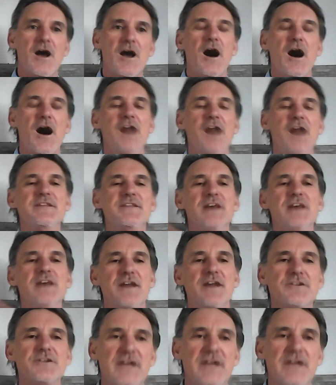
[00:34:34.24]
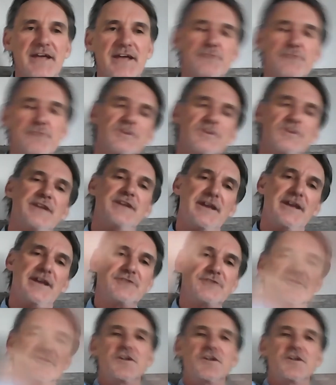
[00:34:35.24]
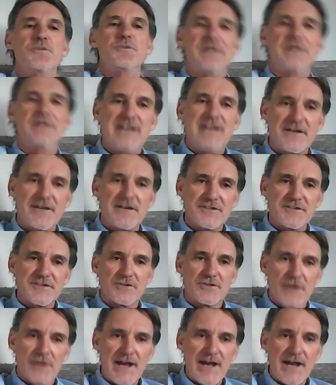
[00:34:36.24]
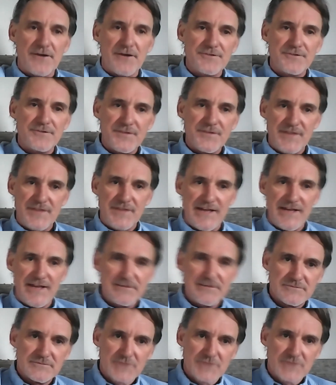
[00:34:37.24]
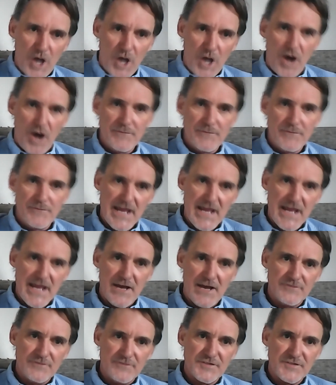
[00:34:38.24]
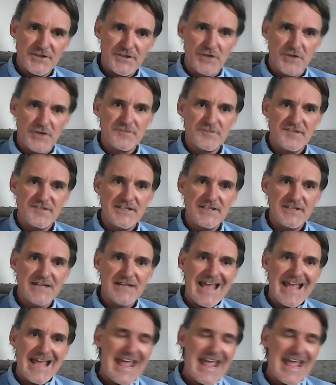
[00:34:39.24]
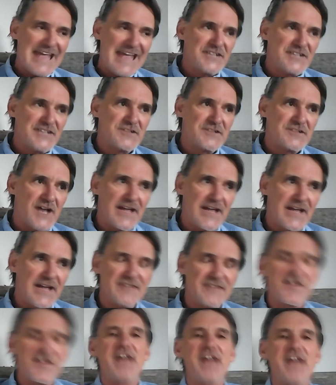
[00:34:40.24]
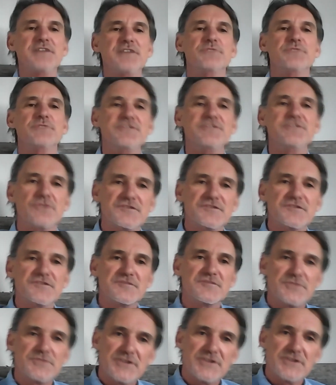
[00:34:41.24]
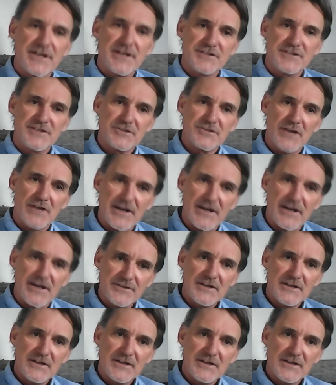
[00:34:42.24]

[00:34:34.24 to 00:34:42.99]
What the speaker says: On the other hand, when the head goes all the way down to the ground, they calm down. So you don't see anxiety-ridden horses with their head on the ground.